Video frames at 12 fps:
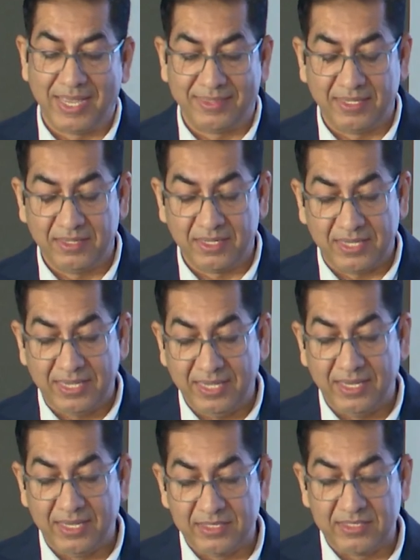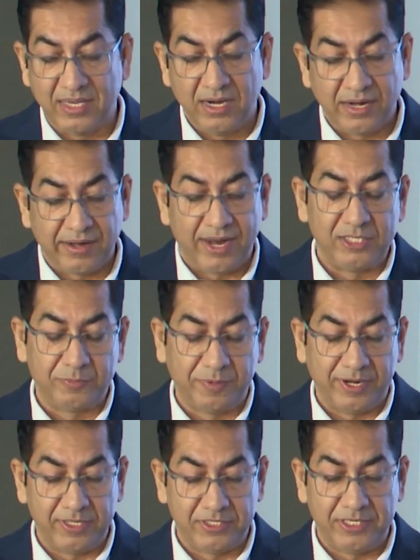I think the key is
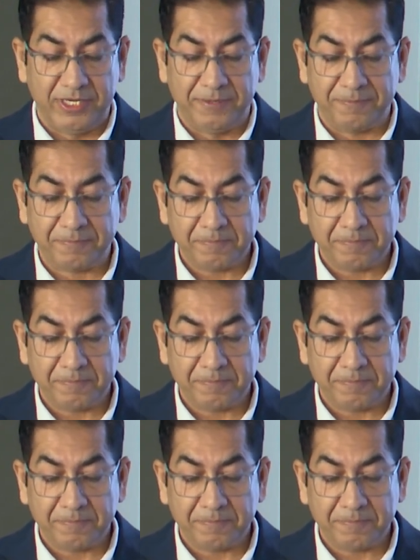transparency.